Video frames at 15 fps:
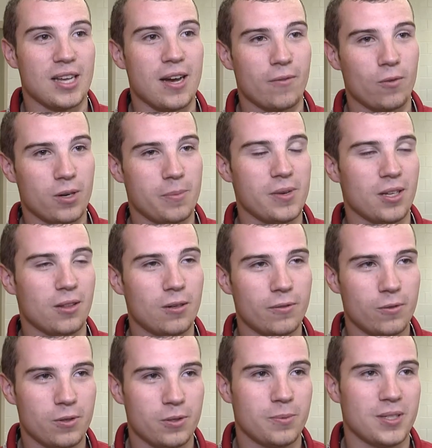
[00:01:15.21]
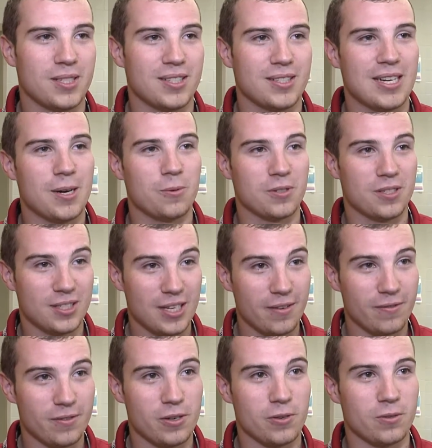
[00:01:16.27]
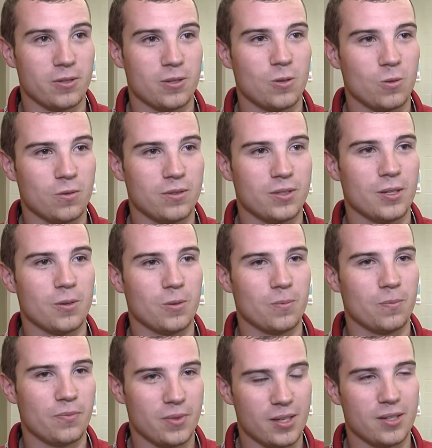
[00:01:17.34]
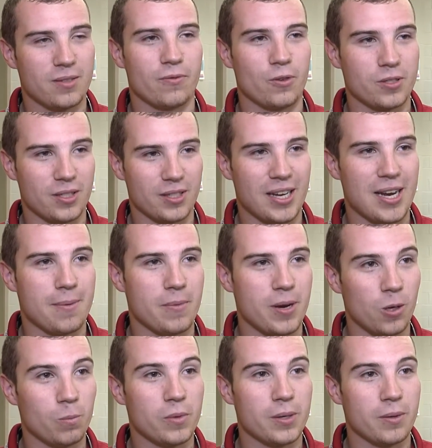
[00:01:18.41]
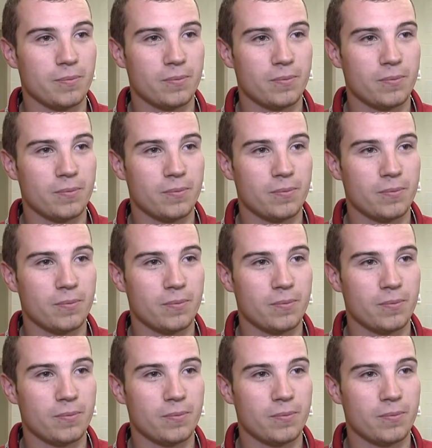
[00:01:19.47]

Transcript: I've wanted to be in law enforcement since I was 7 years old, so this forensic camp helped me